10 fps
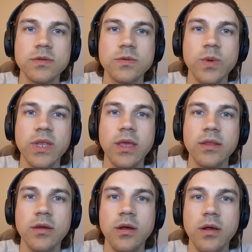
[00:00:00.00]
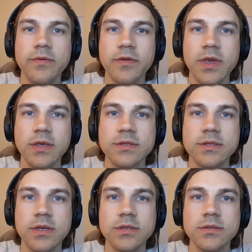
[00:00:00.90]
20.5 gigs
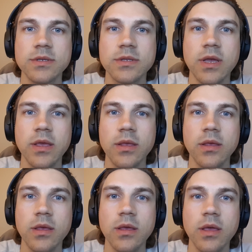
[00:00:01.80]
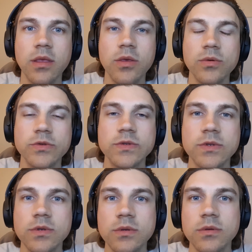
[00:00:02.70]
that I used
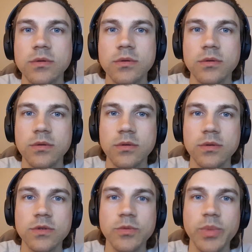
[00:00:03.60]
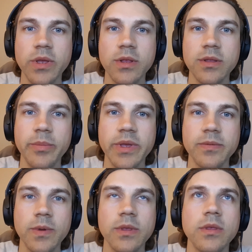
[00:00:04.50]
to play a little bit
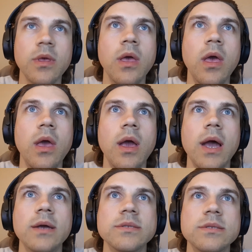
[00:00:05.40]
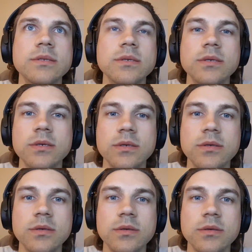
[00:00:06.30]
with, and
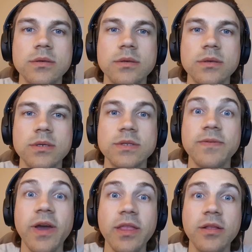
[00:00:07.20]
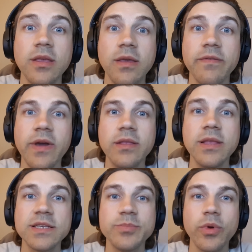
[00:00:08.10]
it's finally
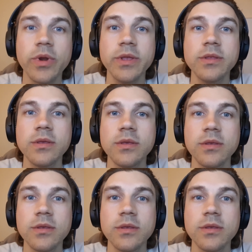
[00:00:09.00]
exported.